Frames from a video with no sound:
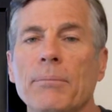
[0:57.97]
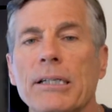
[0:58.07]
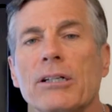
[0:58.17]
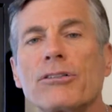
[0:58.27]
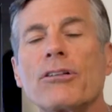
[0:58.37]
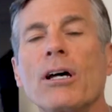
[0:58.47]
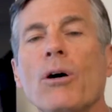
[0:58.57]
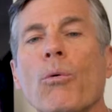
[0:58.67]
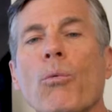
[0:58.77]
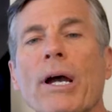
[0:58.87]
because
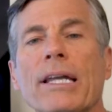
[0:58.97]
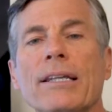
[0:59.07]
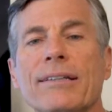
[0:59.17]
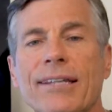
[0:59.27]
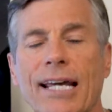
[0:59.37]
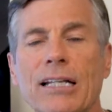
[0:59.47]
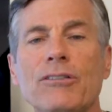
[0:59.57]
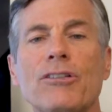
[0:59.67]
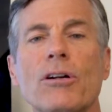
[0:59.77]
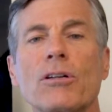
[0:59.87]
when
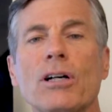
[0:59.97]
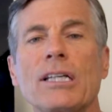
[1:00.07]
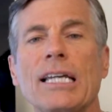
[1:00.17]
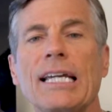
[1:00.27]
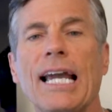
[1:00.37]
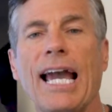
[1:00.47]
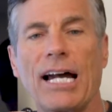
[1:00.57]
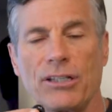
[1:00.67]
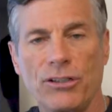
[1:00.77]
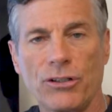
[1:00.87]
tenants are looking
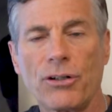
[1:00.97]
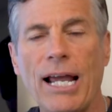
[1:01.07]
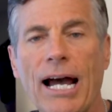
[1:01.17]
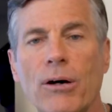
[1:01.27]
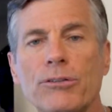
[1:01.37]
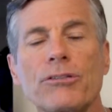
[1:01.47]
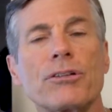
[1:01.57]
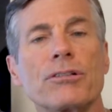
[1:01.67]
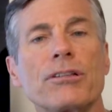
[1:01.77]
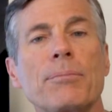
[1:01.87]
at your house,
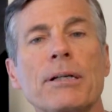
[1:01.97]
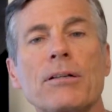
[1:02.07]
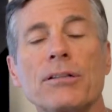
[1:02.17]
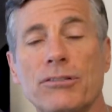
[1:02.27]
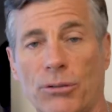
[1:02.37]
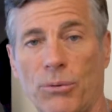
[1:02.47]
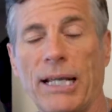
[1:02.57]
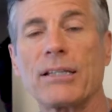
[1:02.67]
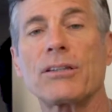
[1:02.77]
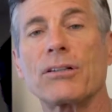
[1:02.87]
they're
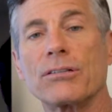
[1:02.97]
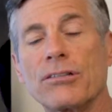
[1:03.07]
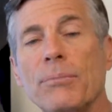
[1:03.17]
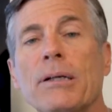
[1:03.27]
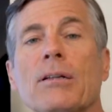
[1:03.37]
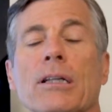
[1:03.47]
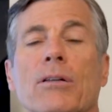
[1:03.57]
typically